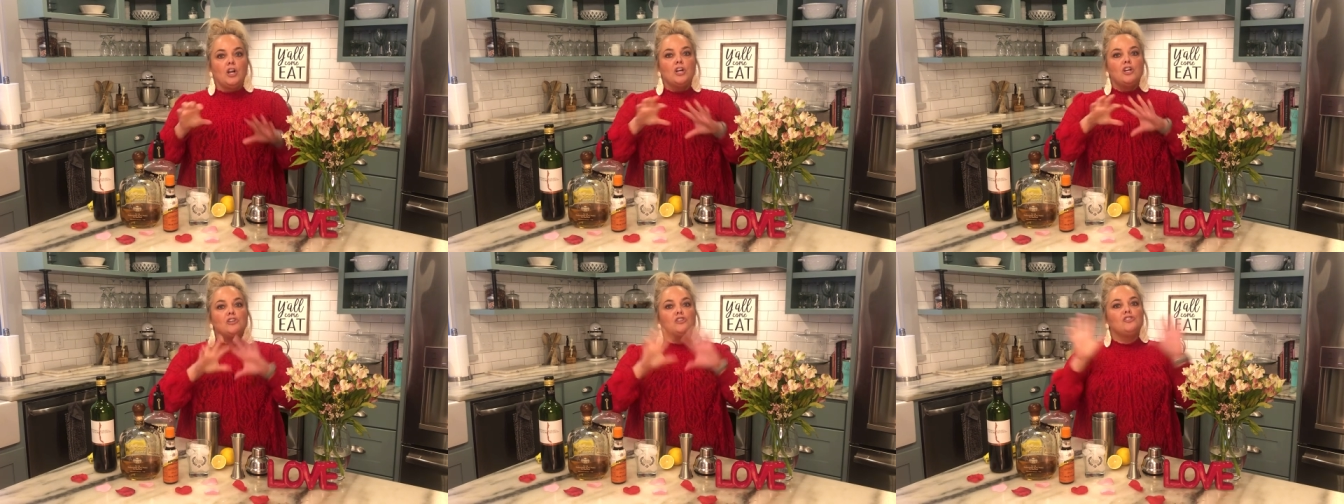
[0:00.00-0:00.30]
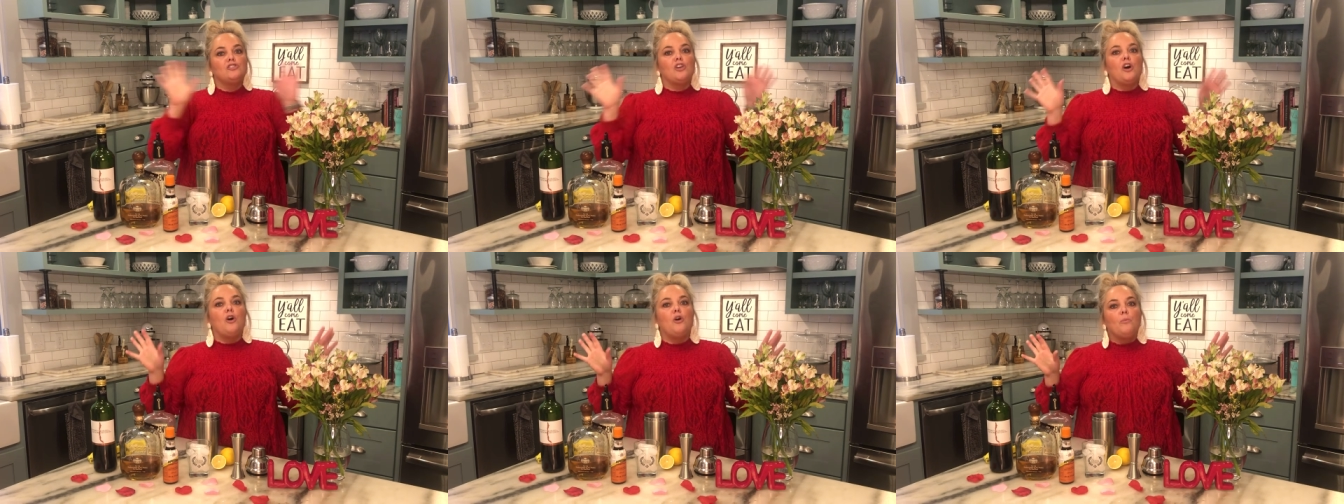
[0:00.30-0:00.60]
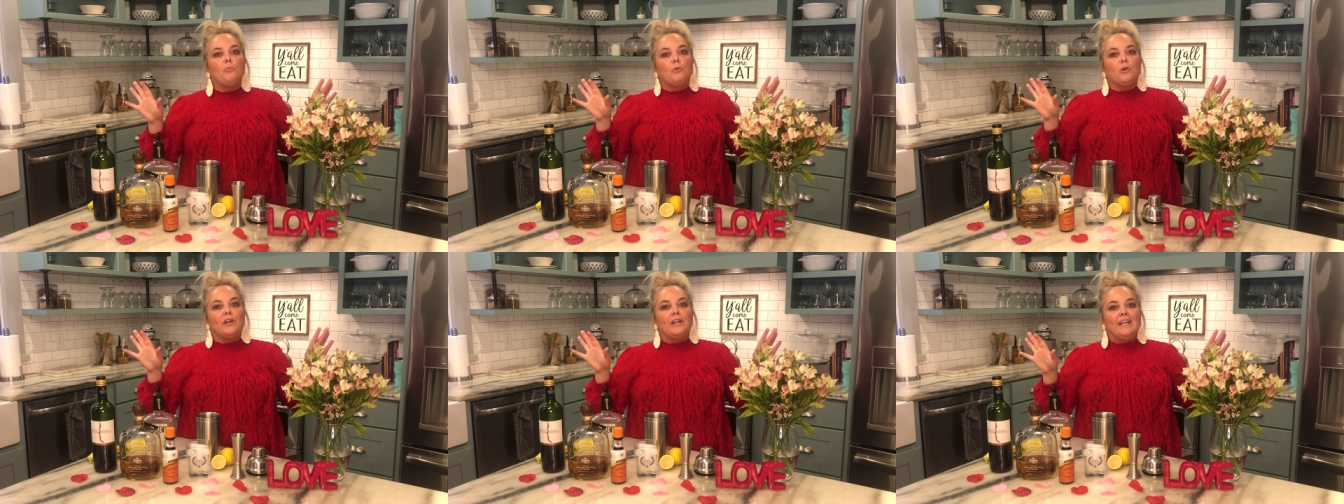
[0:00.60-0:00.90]
So
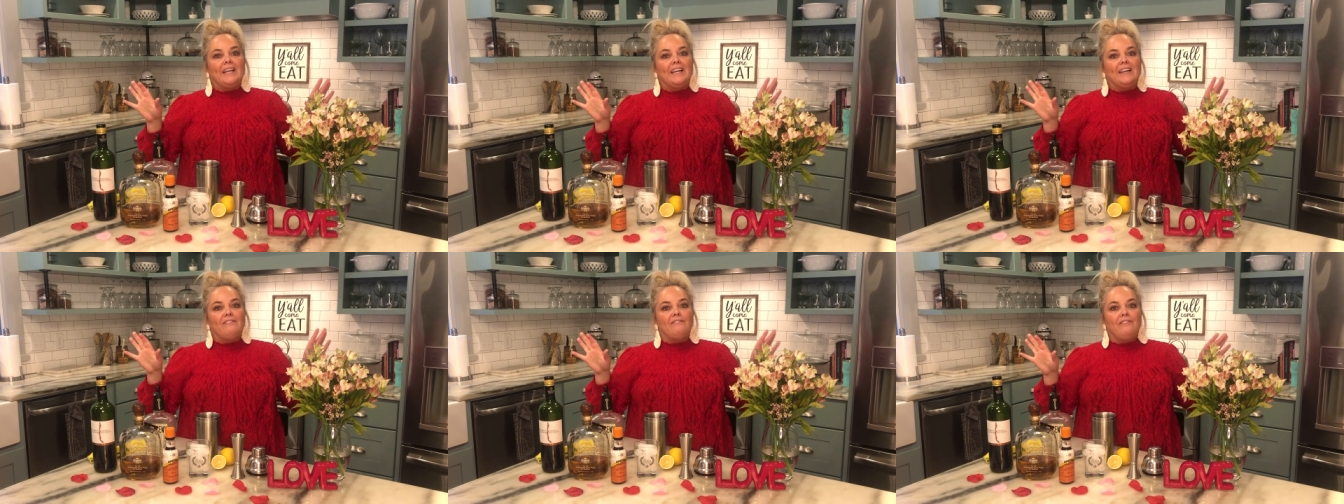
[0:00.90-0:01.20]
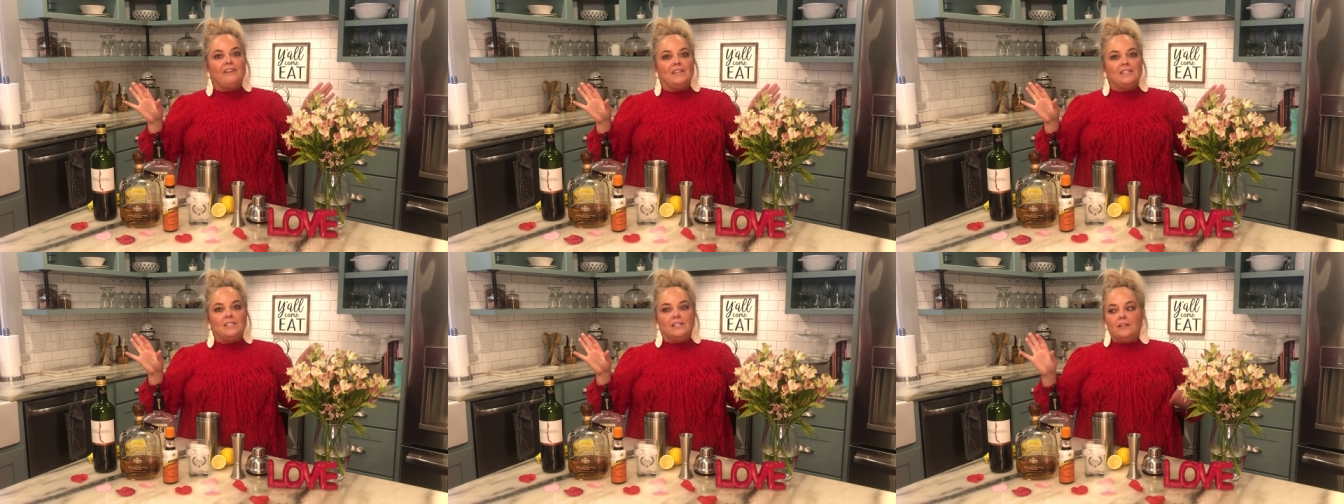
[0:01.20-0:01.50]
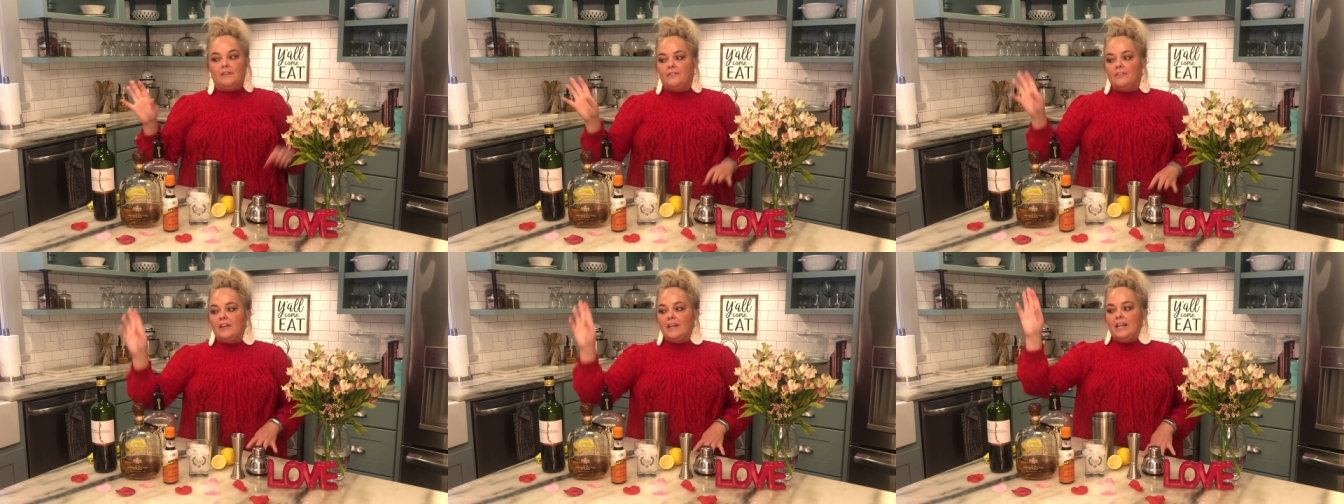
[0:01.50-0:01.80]
pretty and festive
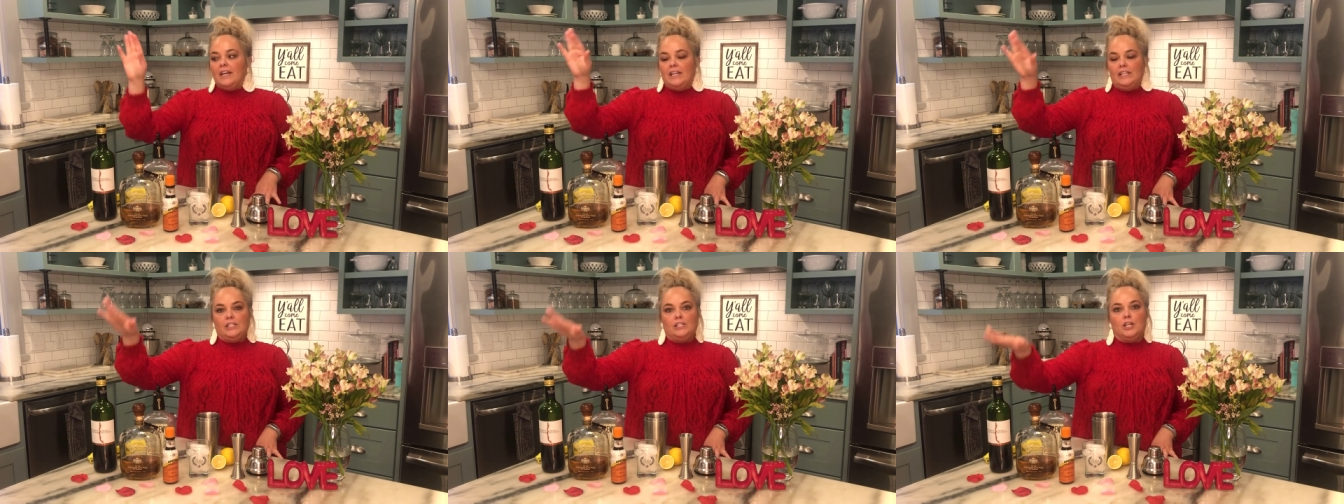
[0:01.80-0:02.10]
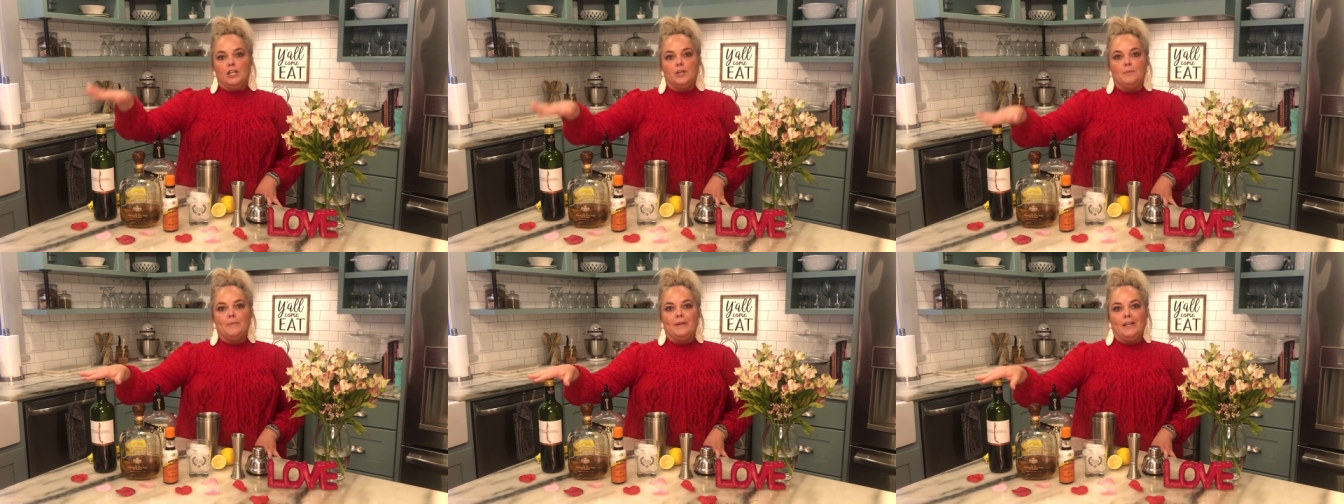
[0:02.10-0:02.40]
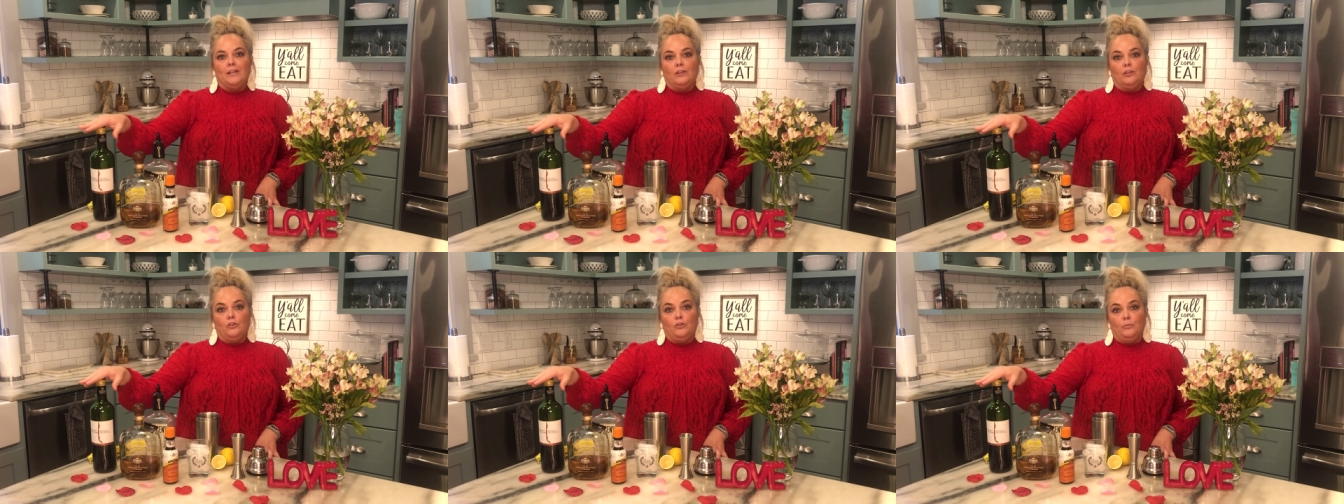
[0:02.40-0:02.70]
is gonna be a
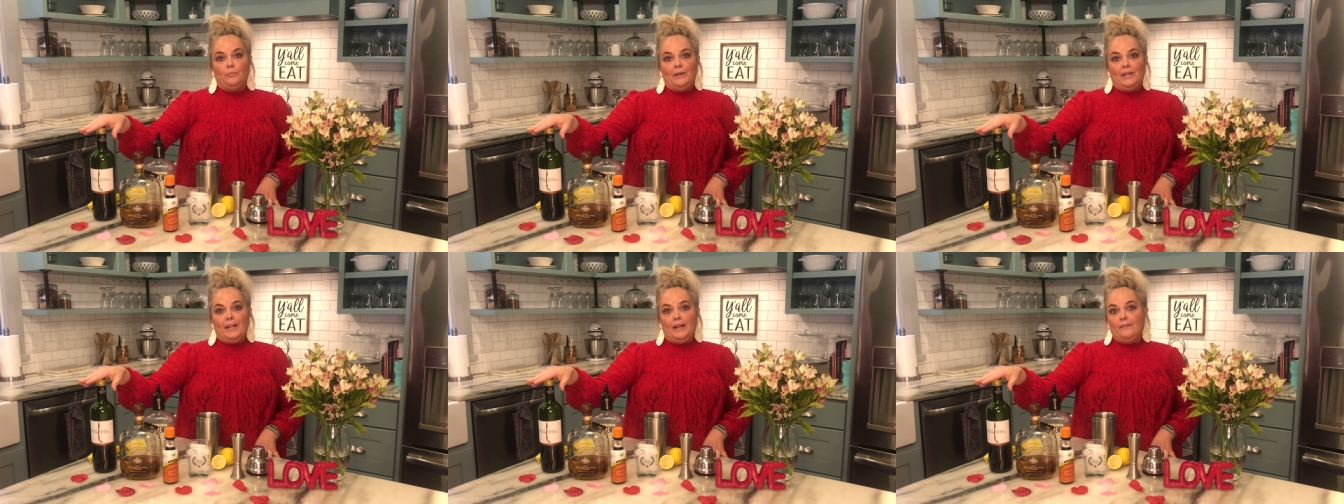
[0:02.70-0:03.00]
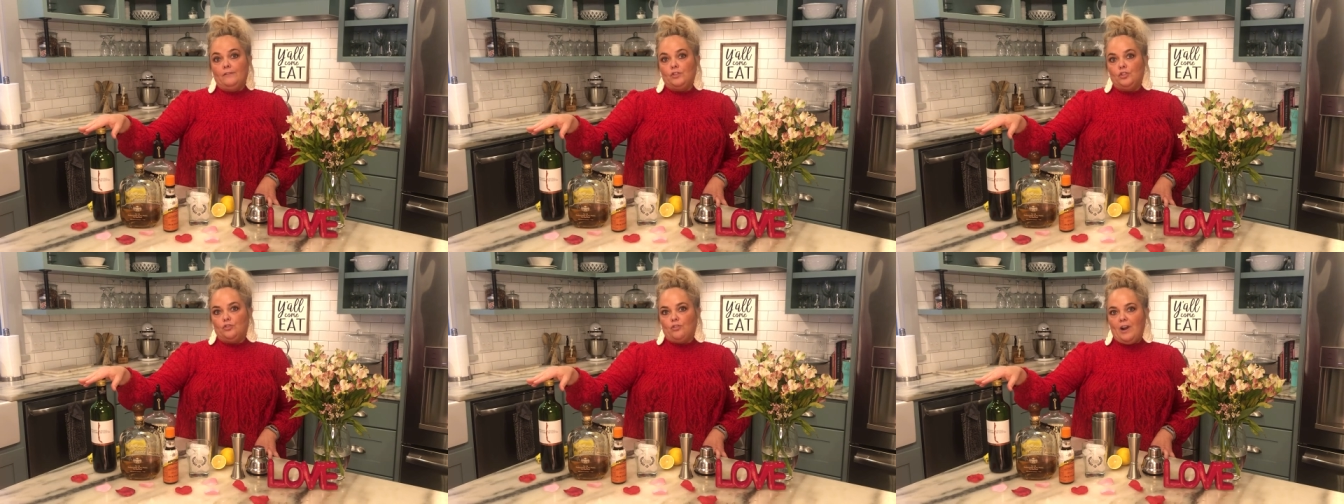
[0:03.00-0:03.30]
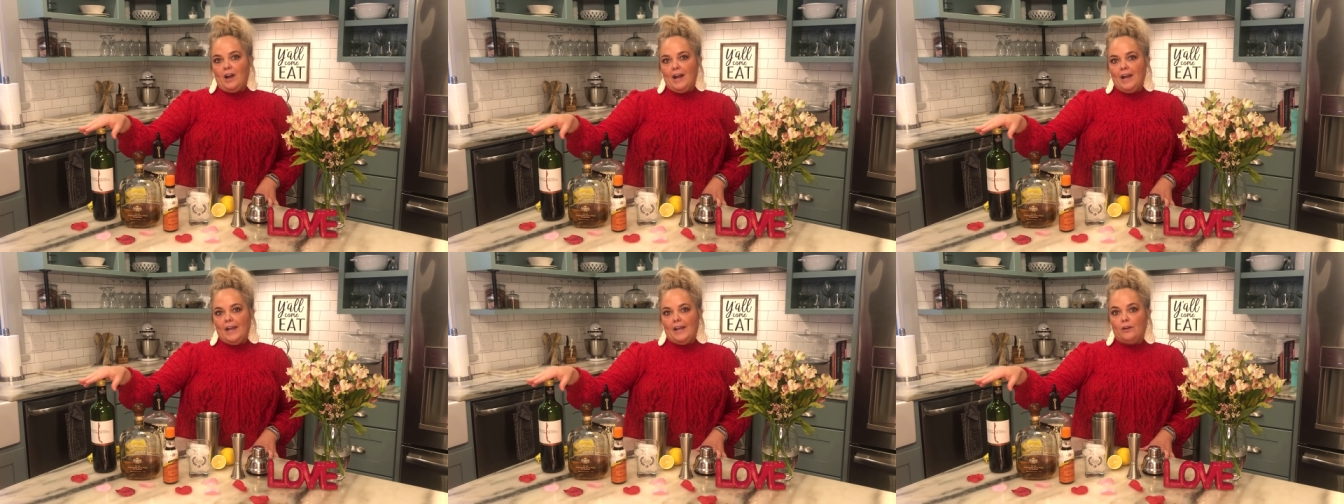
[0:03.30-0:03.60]
little bit of
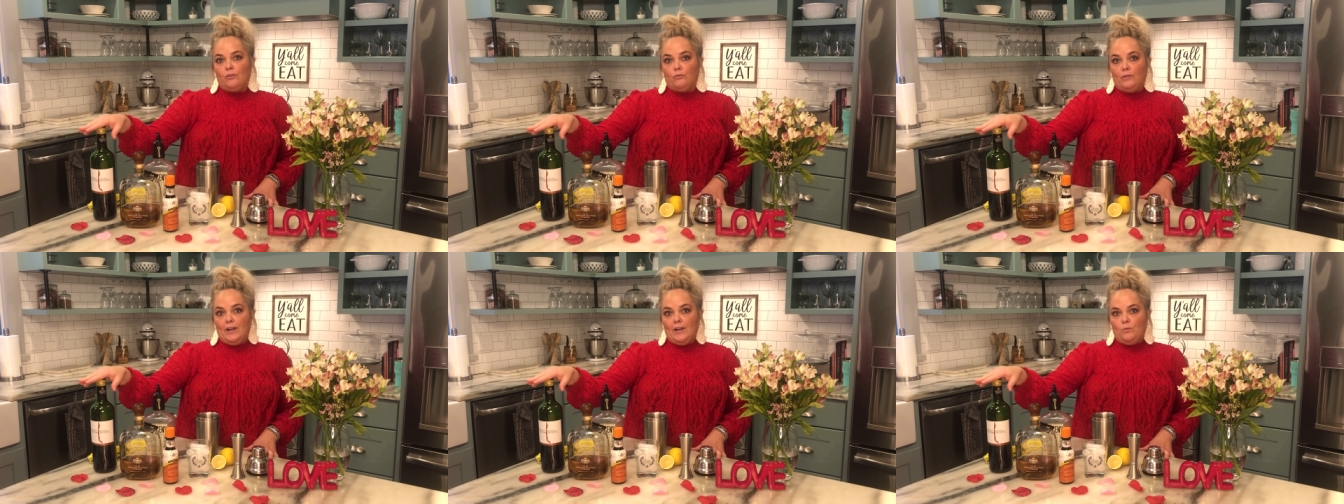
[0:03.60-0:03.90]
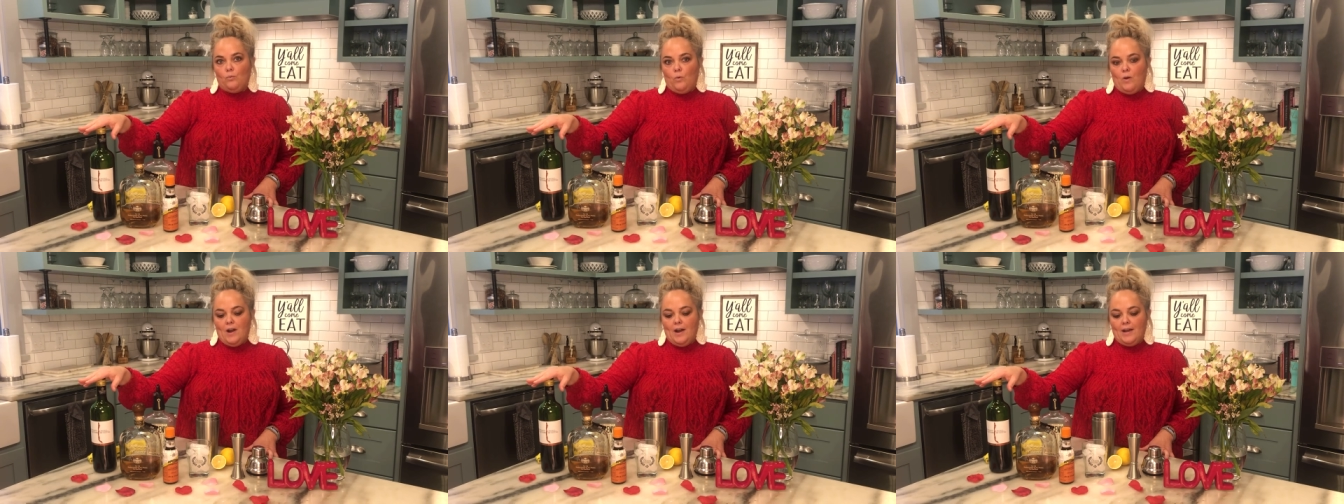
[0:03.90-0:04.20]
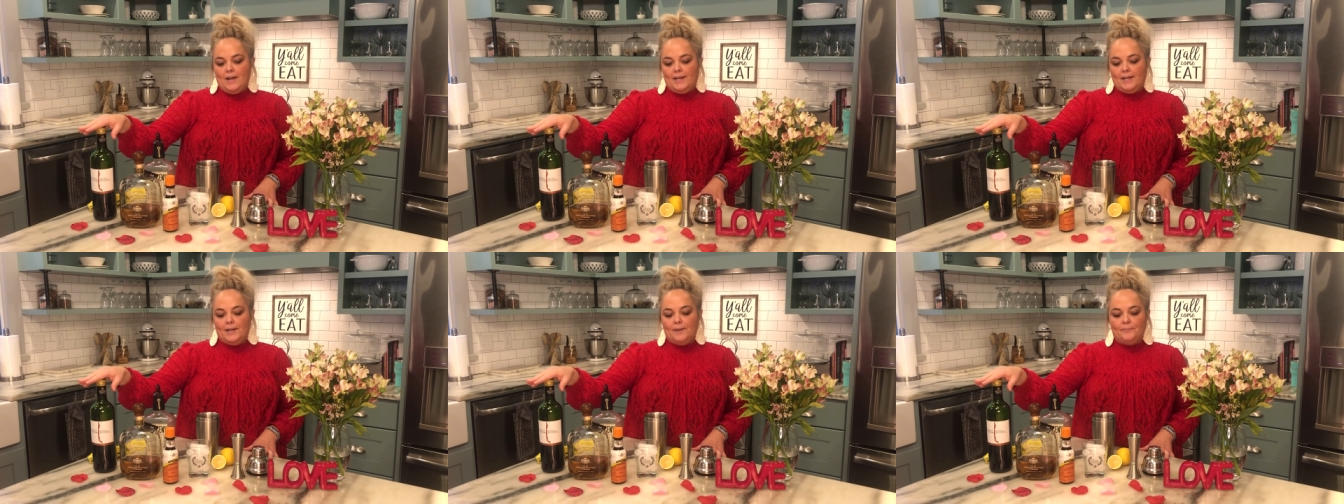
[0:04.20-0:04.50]
dry red
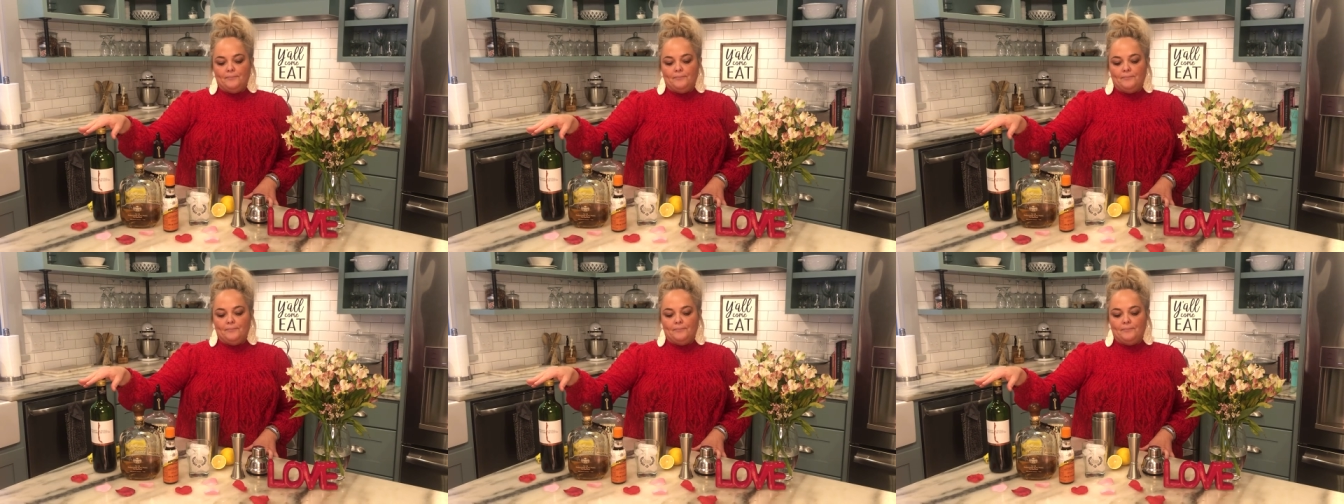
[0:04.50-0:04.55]
wine.